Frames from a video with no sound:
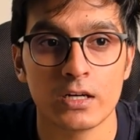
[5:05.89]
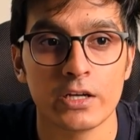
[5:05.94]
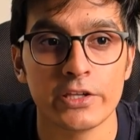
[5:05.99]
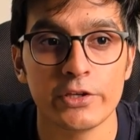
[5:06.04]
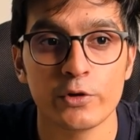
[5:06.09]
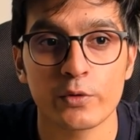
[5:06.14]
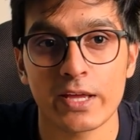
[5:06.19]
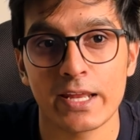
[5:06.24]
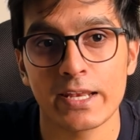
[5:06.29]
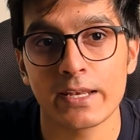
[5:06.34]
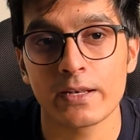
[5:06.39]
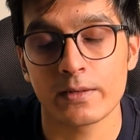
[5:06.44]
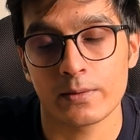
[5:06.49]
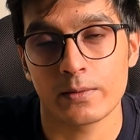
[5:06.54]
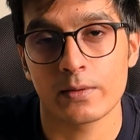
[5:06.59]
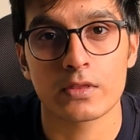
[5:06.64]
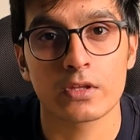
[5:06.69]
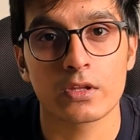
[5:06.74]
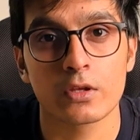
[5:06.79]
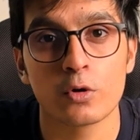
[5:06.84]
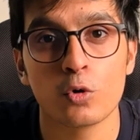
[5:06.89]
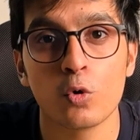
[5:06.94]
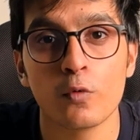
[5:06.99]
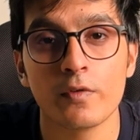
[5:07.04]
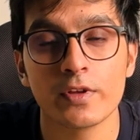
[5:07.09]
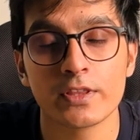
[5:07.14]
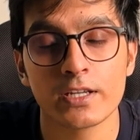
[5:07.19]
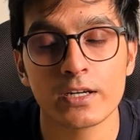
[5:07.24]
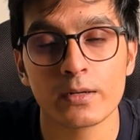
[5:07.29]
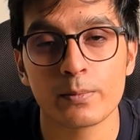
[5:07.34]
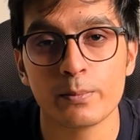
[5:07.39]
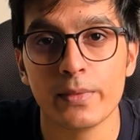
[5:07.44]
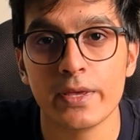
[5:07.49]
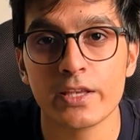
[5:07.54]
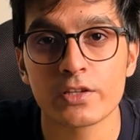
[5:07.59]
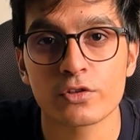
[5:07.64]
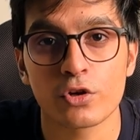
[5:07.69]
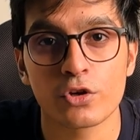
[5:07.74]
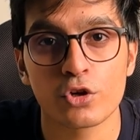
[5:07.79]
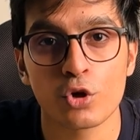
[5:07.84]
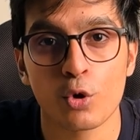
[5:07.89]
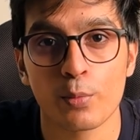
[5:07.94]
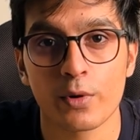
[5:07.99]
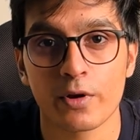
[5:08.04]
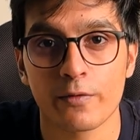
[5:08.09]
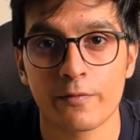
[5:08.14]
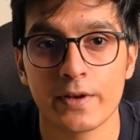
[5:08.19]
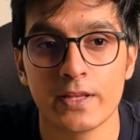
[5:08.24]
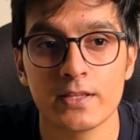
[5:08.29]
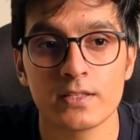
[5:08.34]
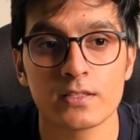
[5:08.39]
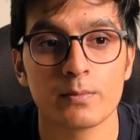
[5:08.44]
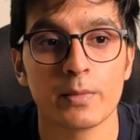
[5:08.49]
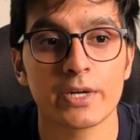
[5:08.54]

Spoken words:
You can go with it based on your preference.